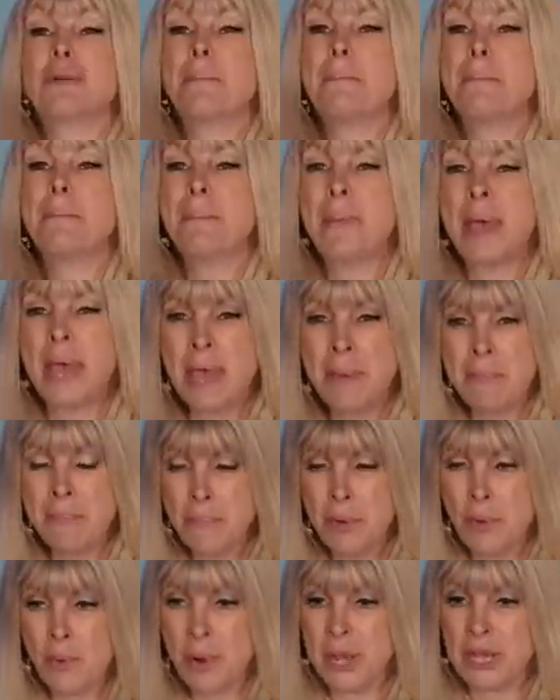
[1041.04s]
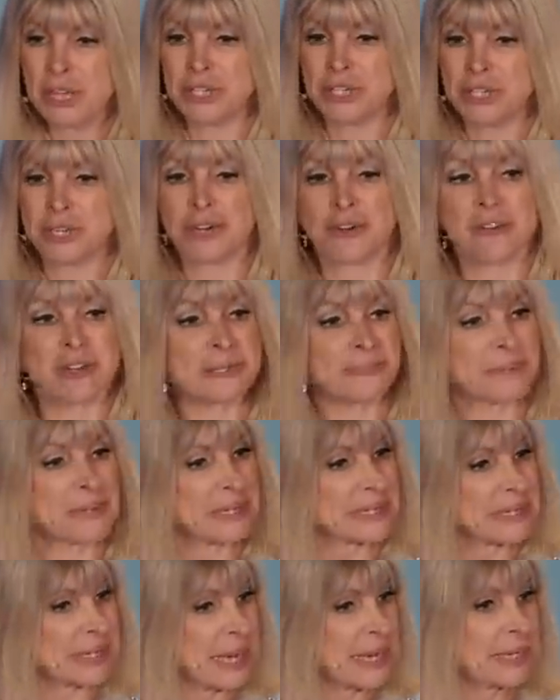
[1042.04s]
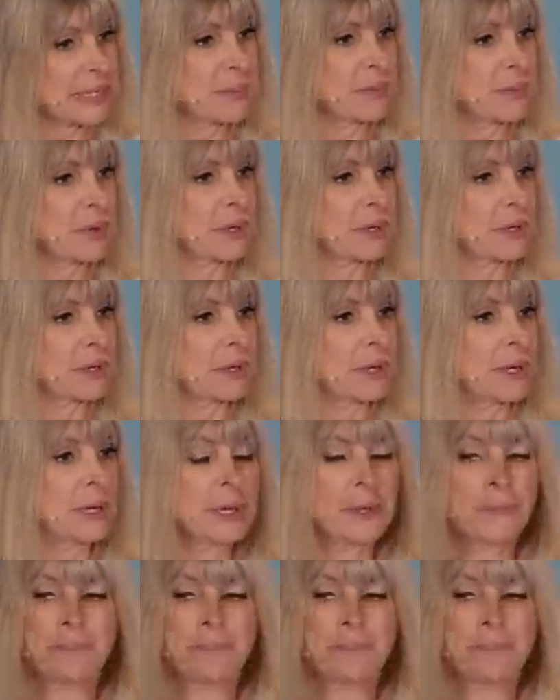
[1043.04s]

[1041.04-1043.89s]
remember where sugar is, because guess what?